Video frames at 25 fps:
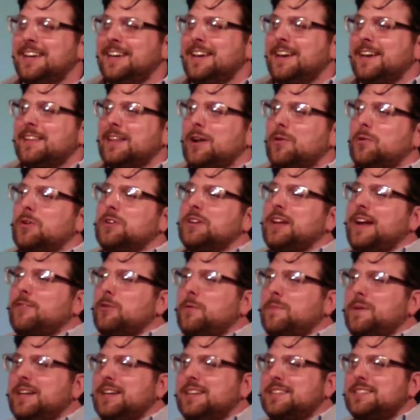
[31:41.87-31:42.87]
There will never
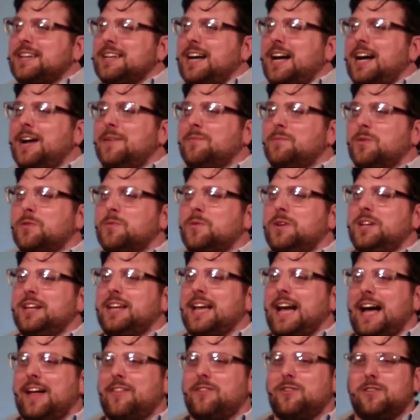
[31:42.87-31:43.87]
be a time when we
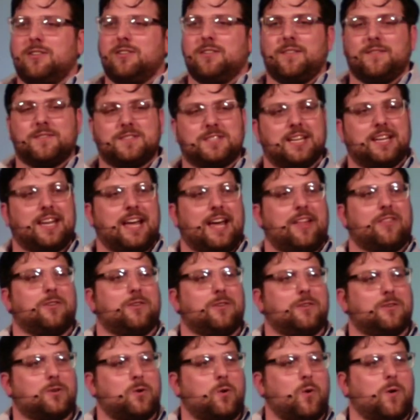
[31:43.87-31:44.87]
gather
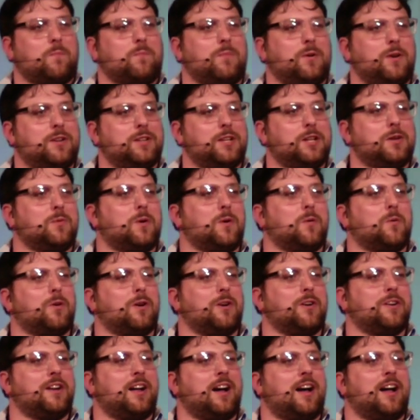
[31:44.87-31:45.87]
together corporately where we're
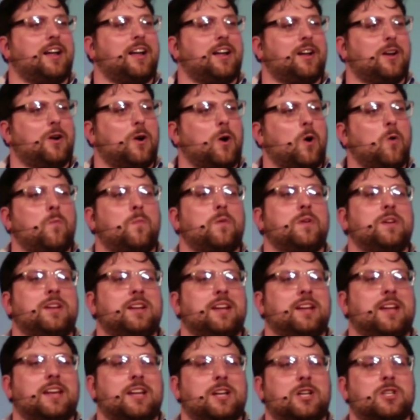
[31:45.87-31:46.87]
not opening
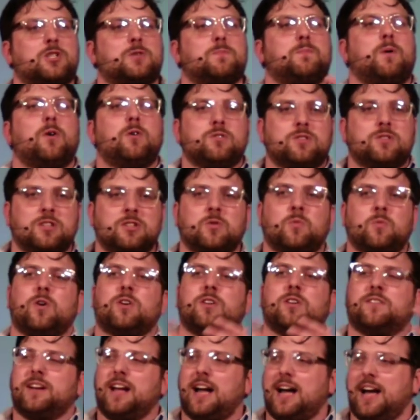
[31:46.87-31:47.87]
and exposing the Word
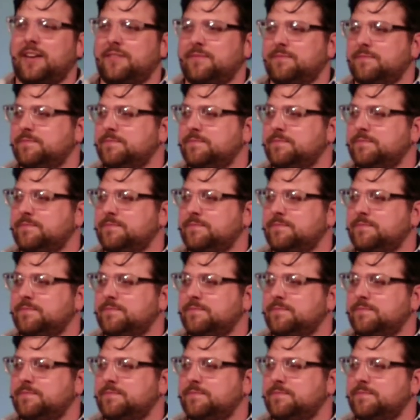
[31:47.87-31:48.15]
of God.